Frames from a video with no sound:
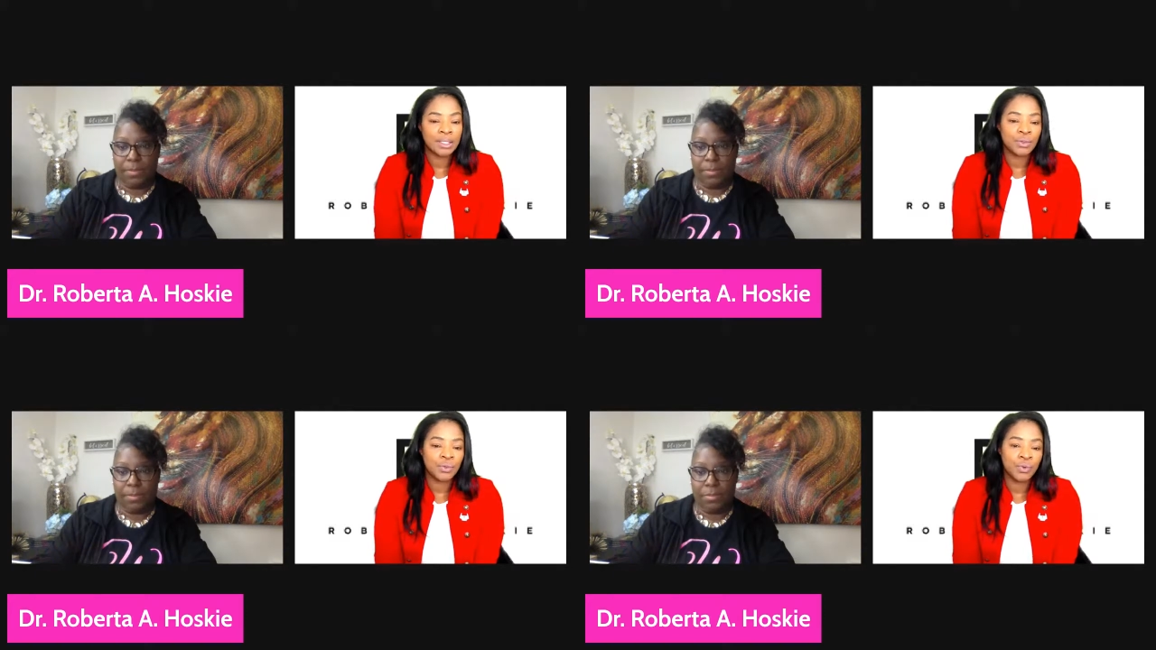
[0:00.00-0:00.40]

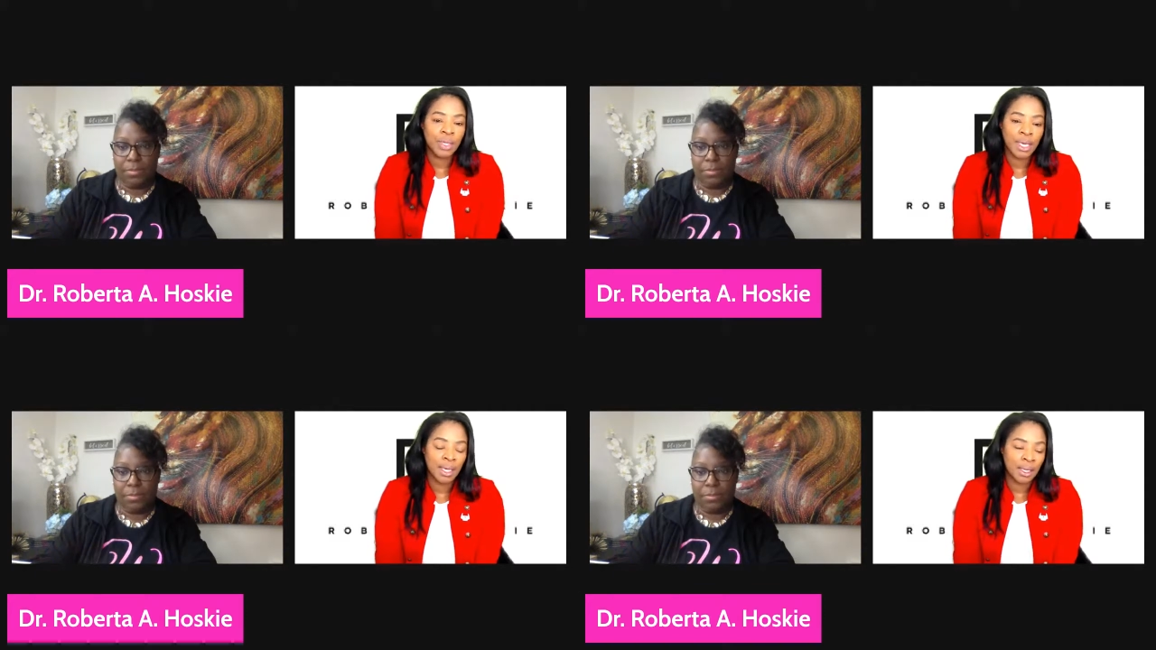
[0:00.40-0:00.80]
Speaker 1: And you
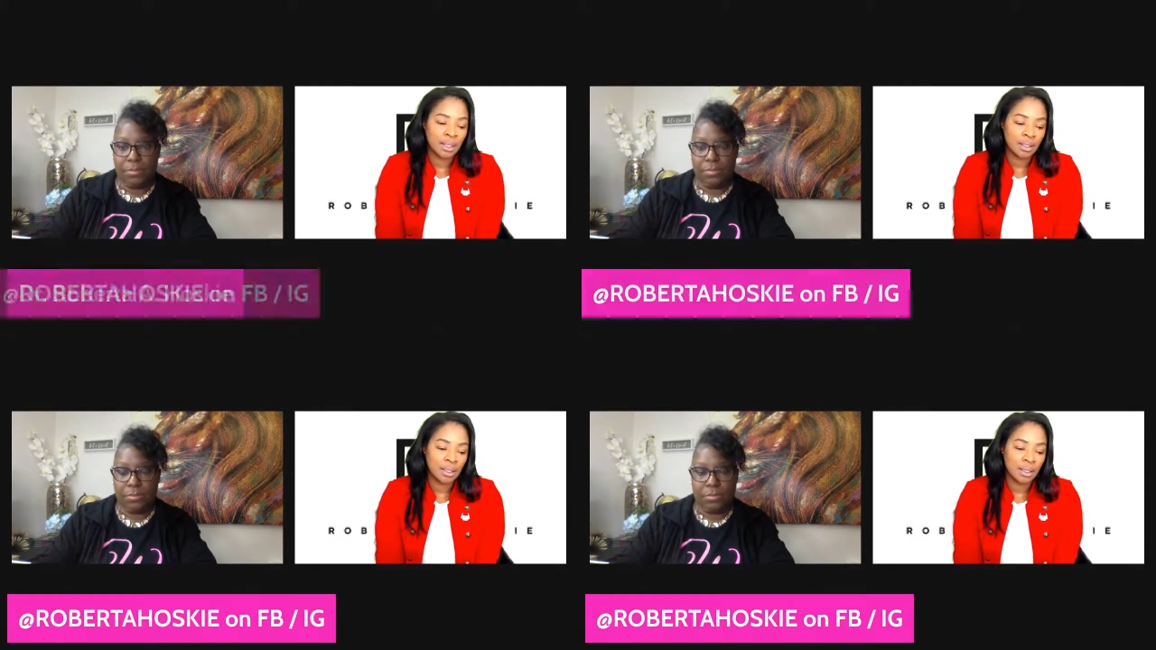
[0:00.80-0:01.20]

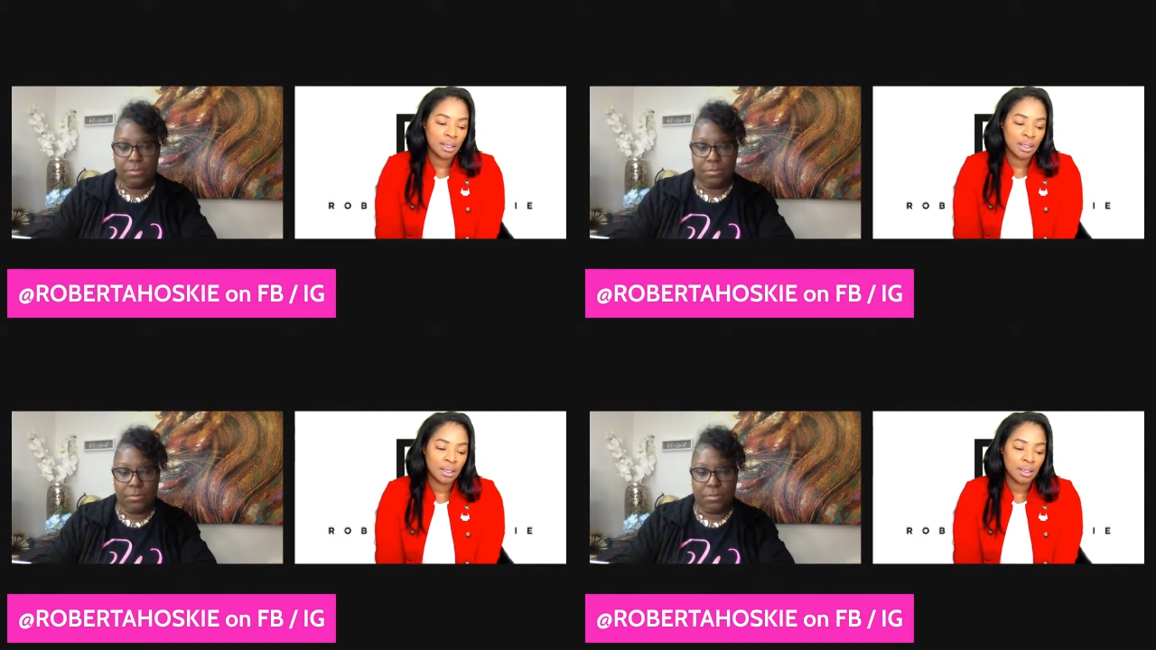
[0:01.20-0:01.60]
can, uh,
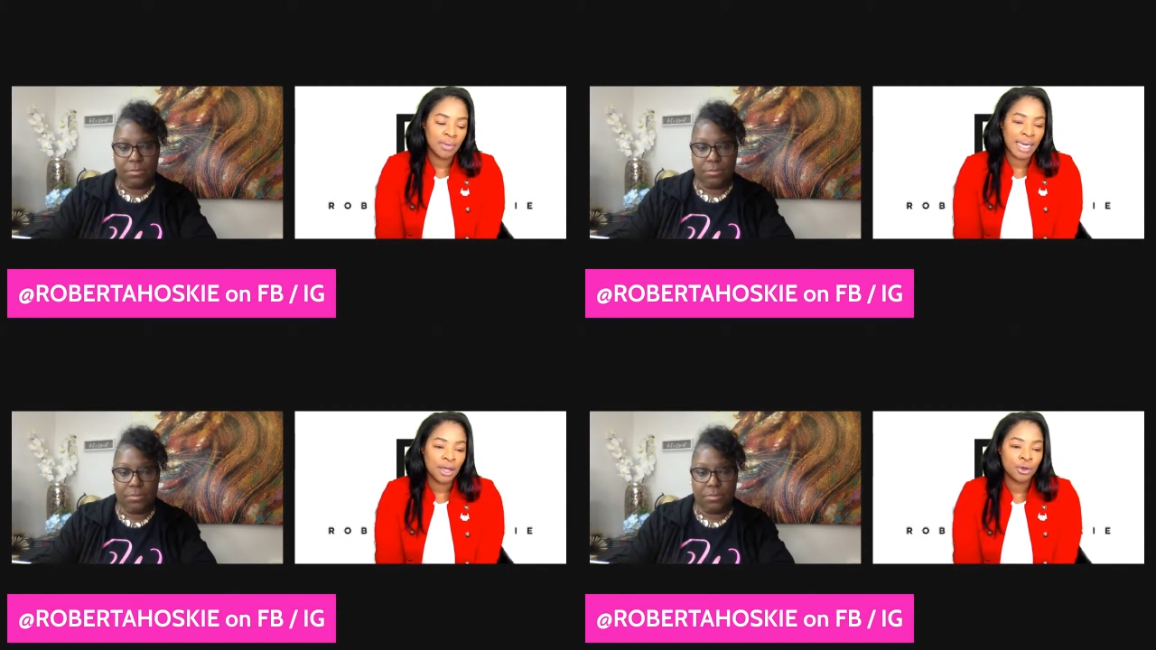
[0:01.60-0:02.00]

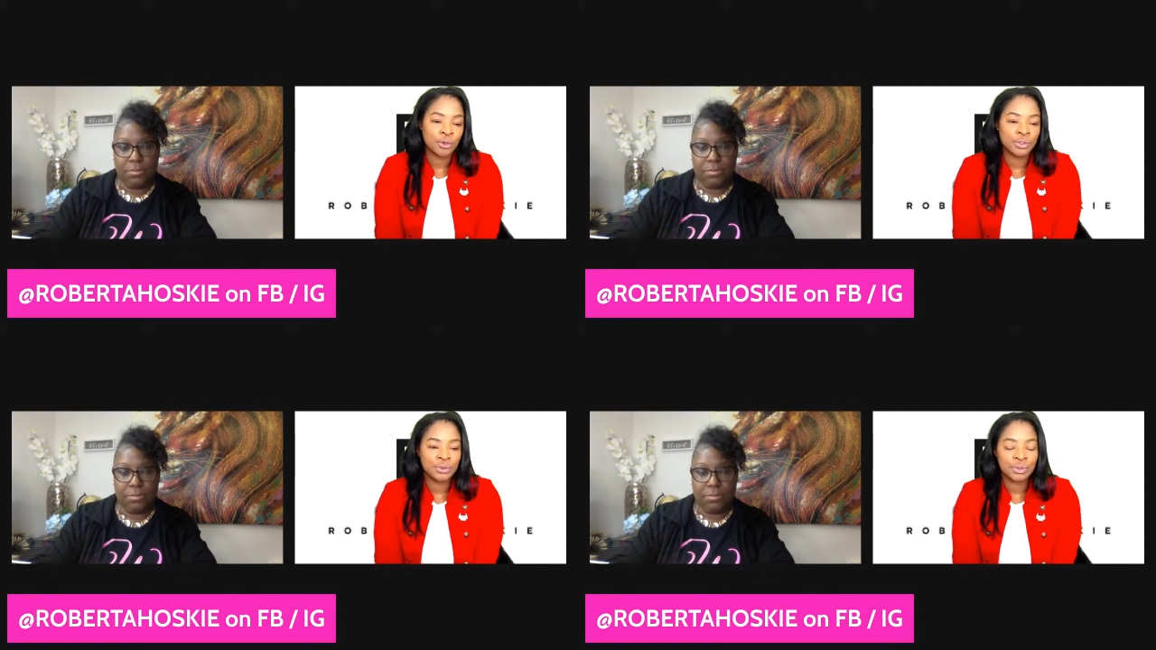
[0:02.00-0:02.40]
what I
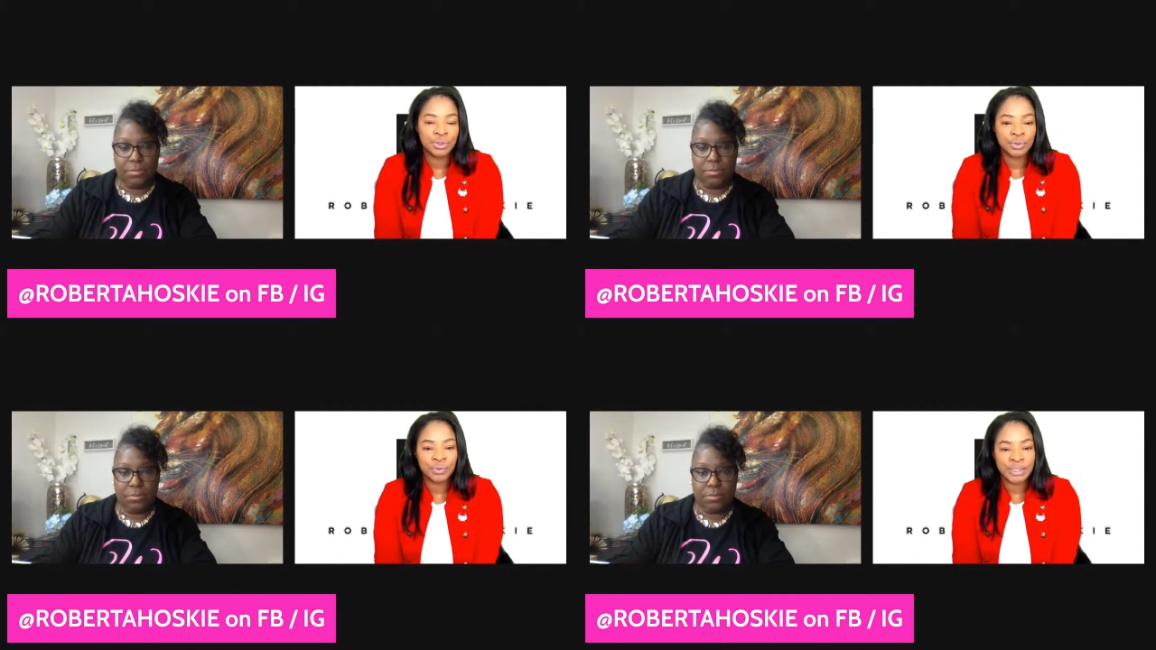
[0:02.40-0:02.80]
urge you to
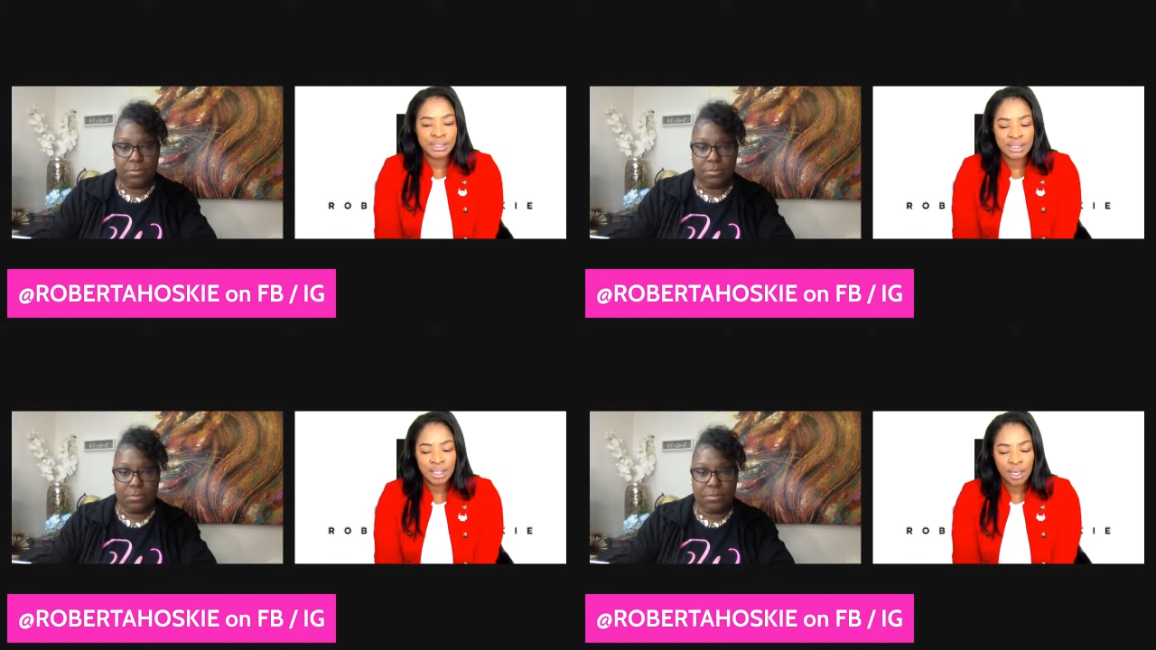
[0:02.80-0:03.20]
do
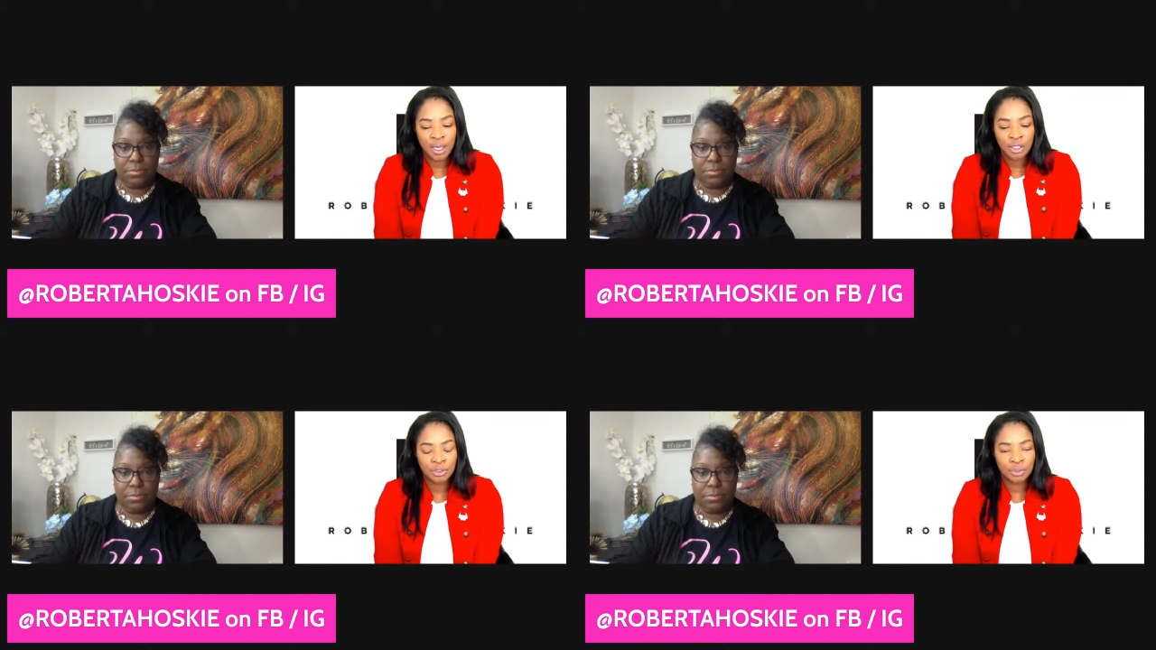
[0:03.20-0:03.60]
is
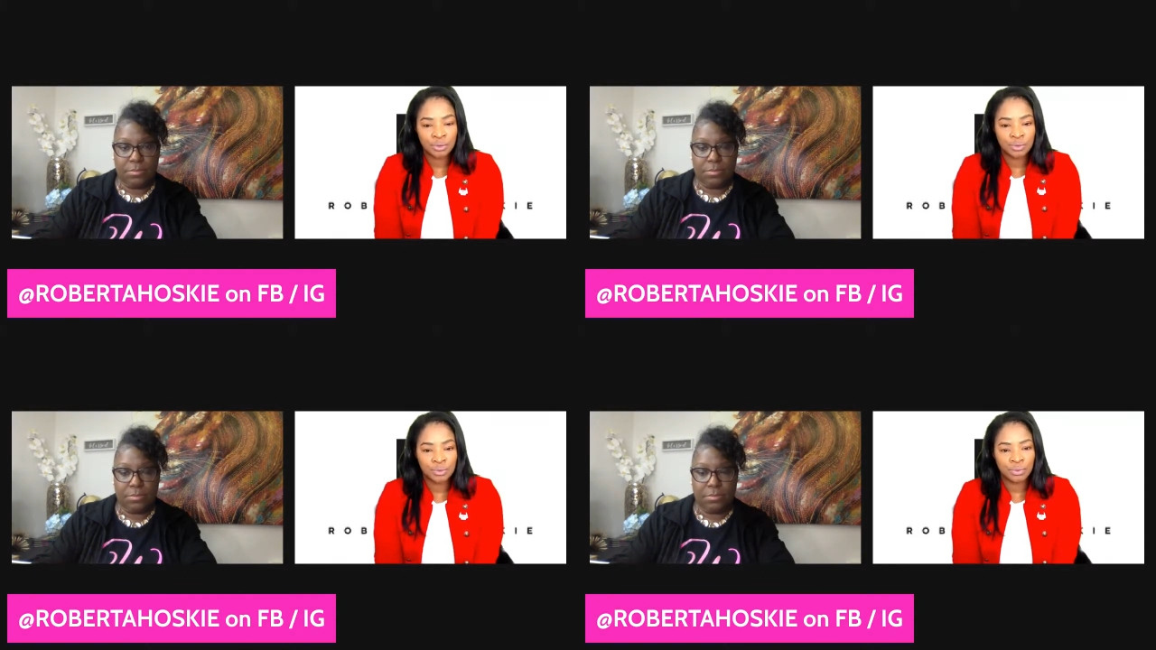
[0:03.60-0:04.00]

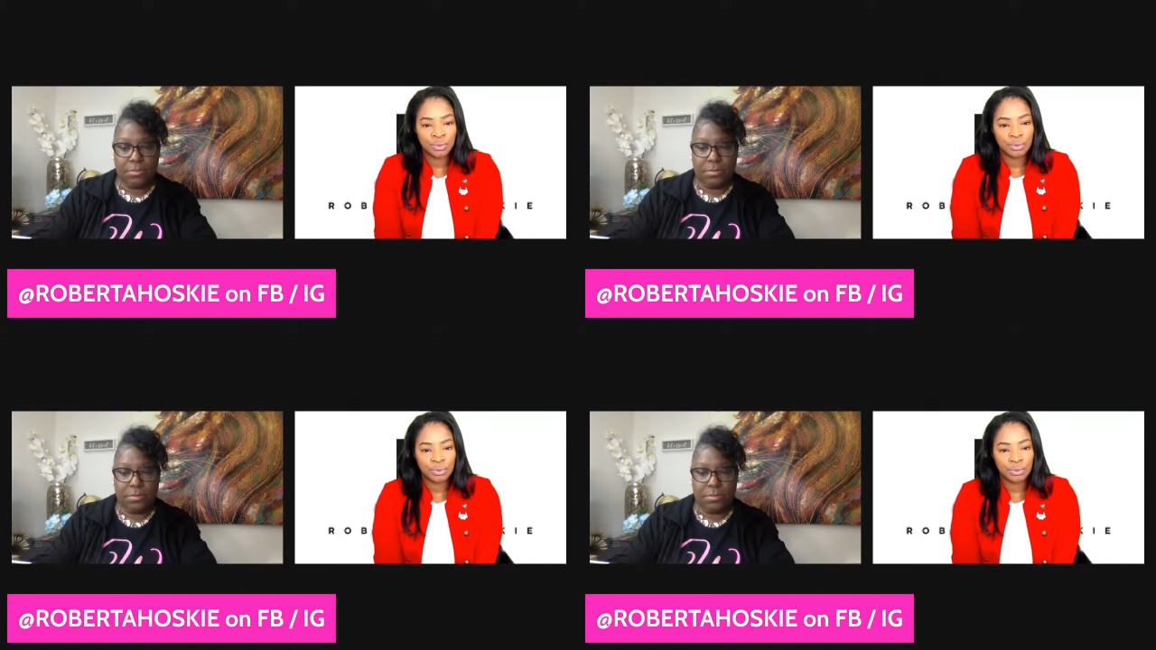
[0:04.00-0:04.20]
to,